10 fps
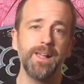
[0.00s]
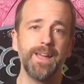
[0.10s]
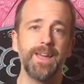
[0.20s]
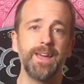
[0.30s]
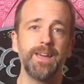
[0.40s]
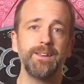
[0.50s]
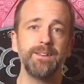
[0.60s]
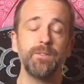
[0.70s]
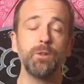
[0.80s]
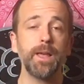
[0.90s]
And
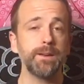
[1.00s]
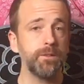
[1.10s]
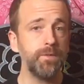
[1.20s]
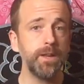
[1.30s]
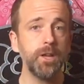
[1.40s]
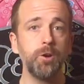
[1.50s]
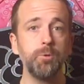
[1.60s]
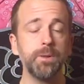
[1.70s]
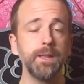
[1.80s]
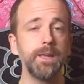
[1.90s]
if you liked the video,
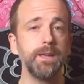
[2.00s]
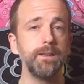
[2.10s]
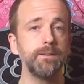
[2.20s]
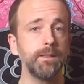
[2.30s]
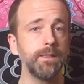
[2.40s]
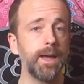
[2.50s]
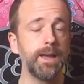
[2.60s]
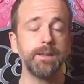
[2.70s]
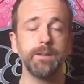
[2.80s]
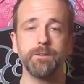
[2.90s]
please
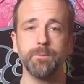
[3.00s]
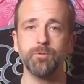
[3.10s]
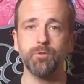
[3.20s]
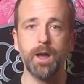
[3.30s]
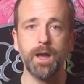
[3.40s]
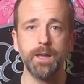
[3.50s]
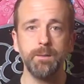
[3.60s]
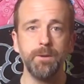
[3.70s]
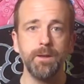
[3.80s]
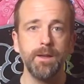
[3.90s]
like and
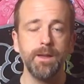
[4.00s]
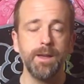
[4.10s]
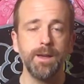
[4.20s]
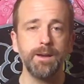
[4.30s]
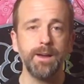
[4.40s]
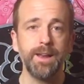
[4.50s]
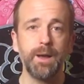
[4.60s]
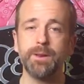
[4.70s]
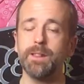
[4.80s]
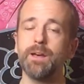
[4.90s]
subscribe. And I
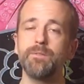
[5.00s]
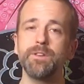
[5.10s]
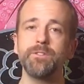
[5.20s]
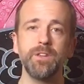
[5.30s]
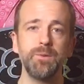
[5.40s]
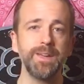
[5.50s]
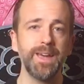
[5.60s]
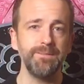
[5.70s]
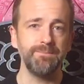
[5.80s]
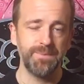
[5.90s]
would love to see you
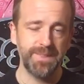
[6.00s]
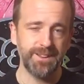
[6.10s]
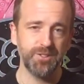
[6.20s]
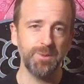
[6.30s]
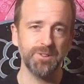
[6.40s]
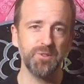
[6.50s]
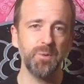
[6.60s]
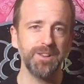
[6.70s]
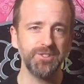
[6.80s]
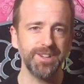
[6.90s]
again. Thanks so much for
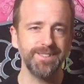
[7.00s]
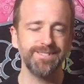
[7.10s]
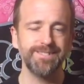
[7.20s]
watching.